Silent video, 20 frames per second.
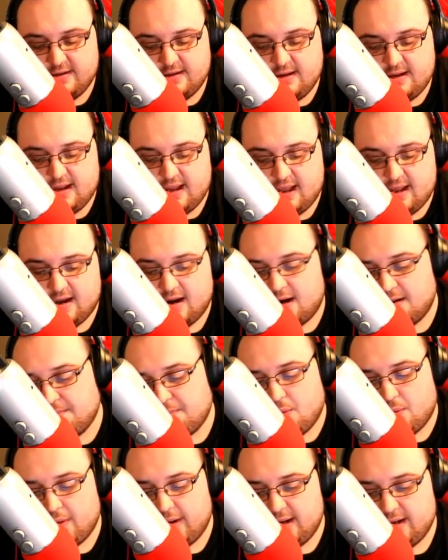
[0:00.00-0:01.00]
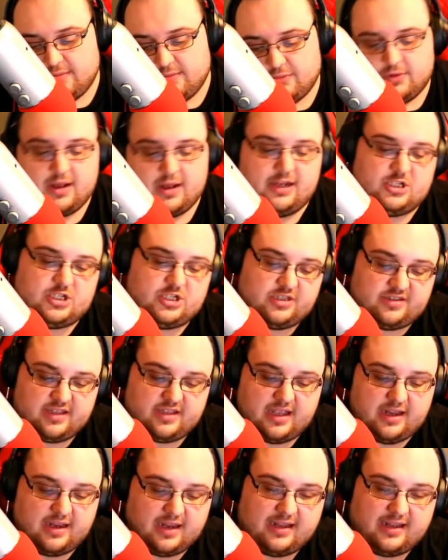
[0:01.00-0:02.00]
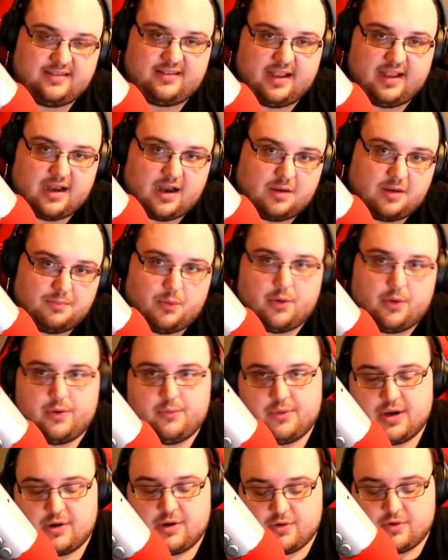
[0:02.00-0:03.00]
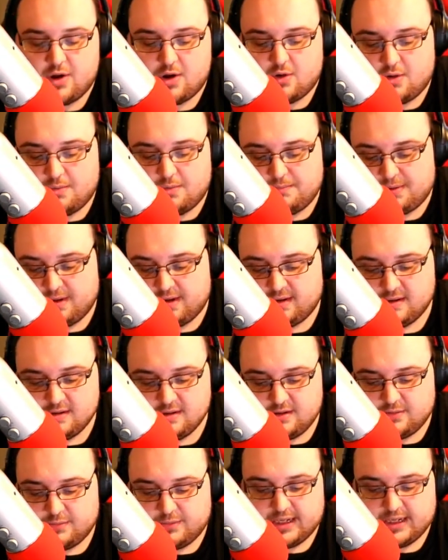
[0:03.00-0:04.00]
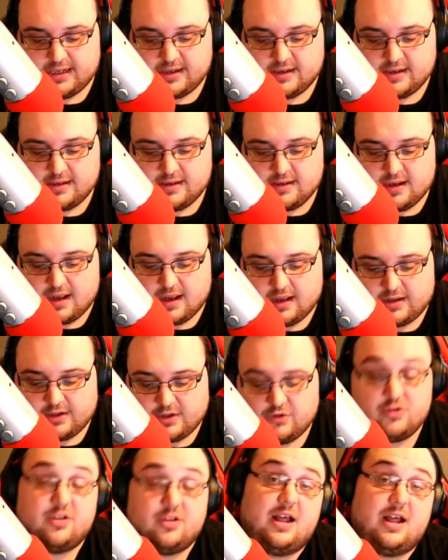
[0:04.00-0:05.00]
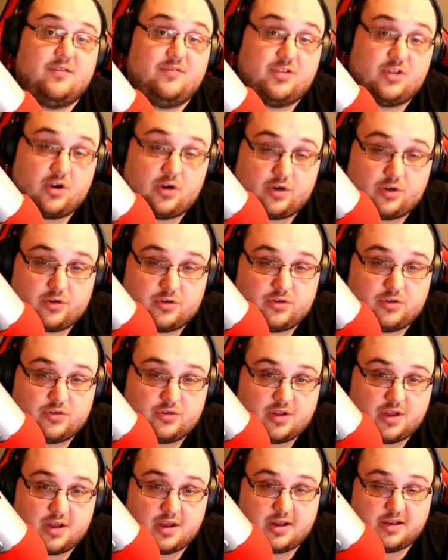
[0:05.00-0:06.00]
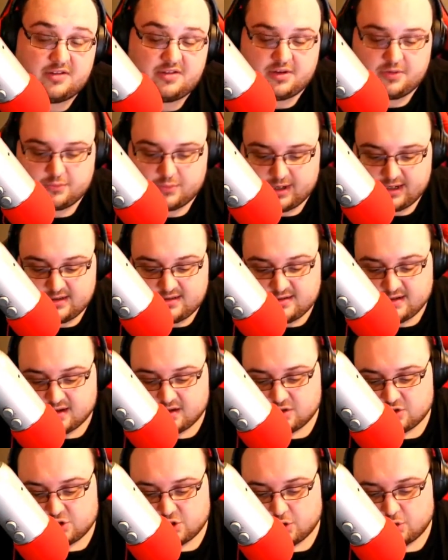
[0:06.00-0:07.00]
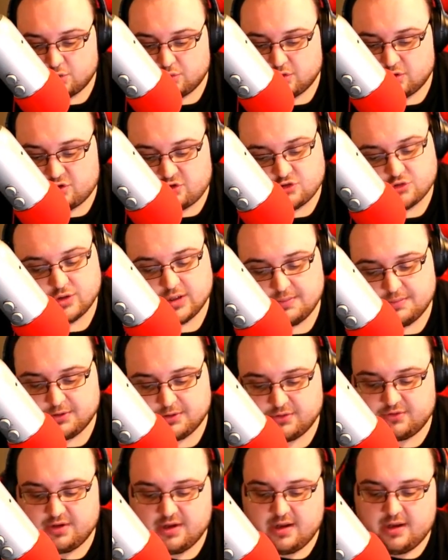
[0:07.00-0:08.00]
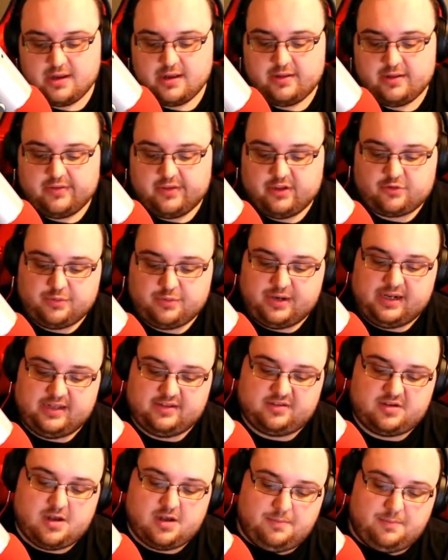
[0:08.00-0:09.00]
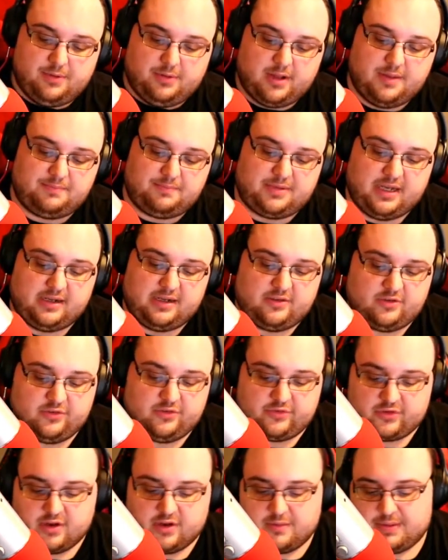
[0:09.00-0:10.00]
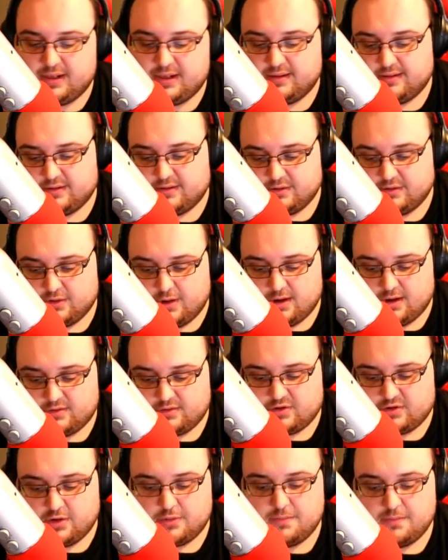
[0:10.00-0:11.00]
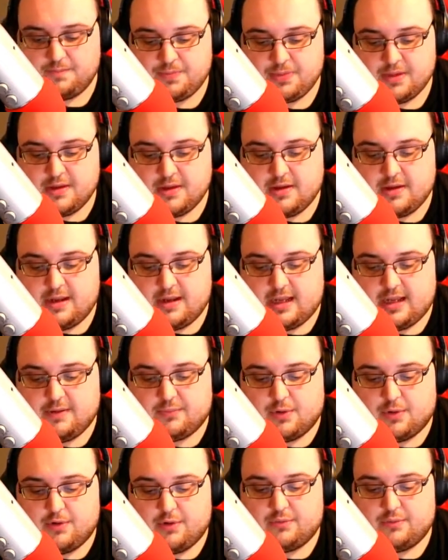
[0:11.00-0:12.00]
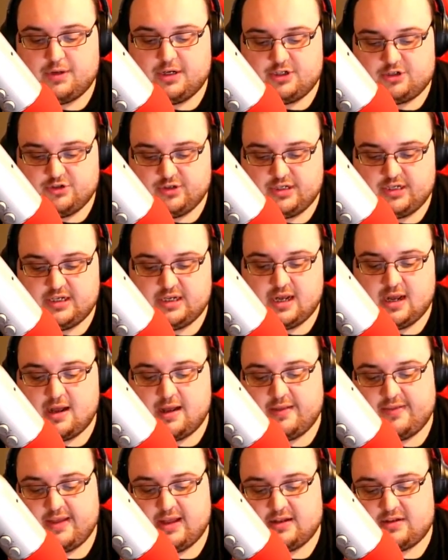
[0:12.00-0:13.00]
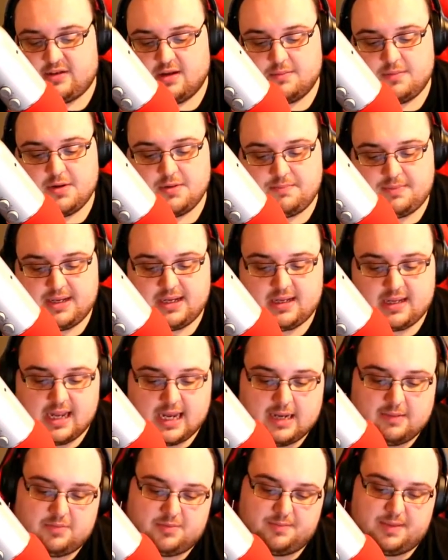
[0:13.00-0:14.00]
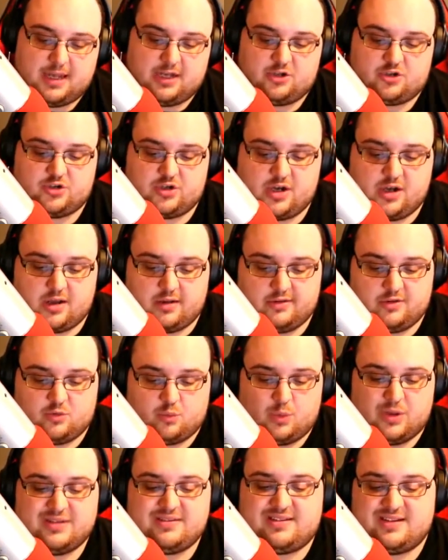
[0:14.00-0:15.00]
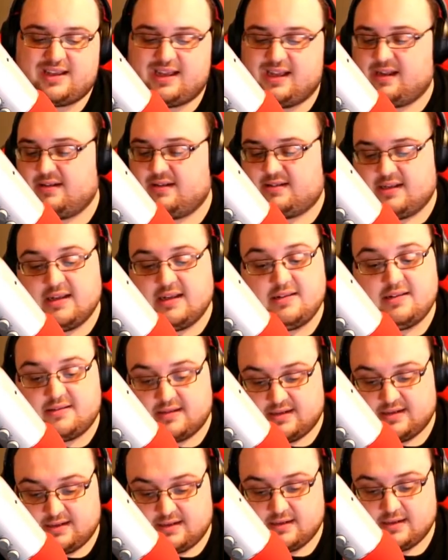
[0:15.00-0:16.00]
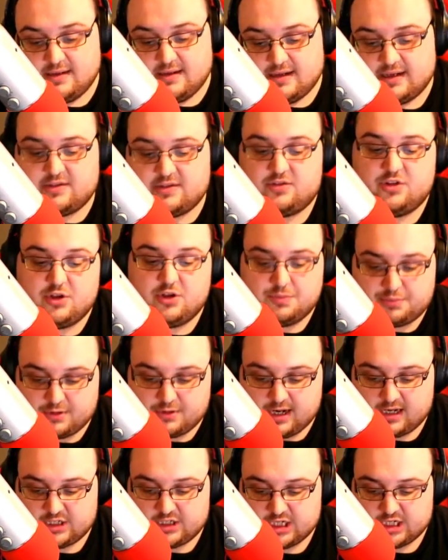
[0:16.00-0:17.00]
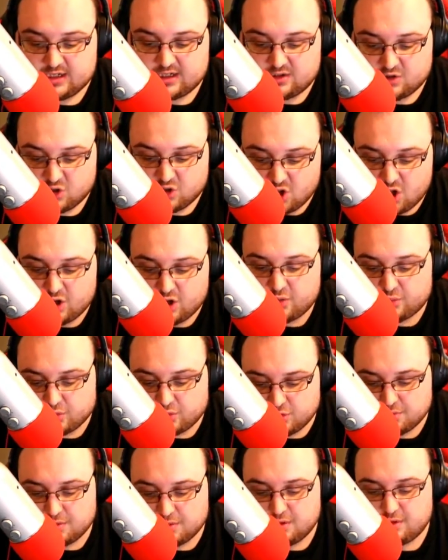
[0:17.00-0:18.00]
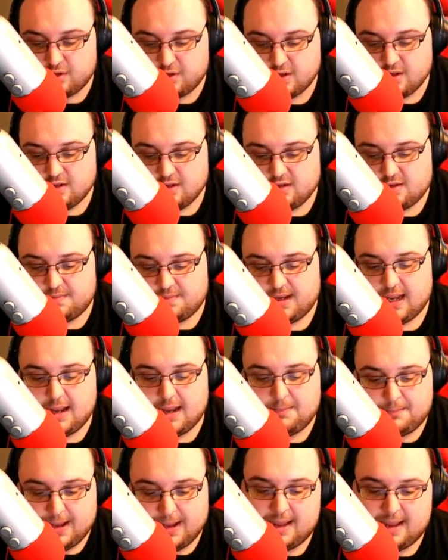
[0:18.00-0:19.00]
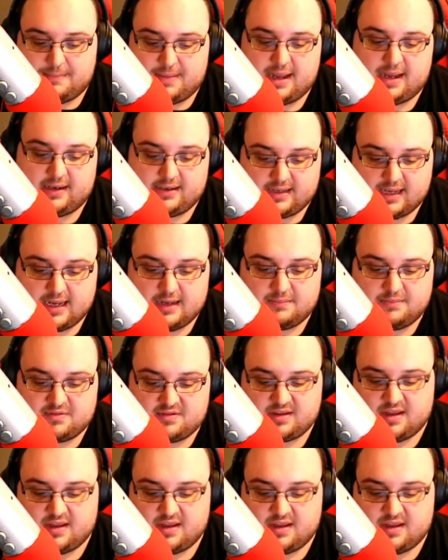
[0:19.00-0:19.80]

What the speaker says: and our boy. Well, I say our boy. We don't know him, but we use a lot of his articles as he writes, Joe Skrebels. This one has a couple updates, so it's going to be a little long. So he wrote originally that WB Games Montreal is once again teasing its new project, long rumored to be a Batman game set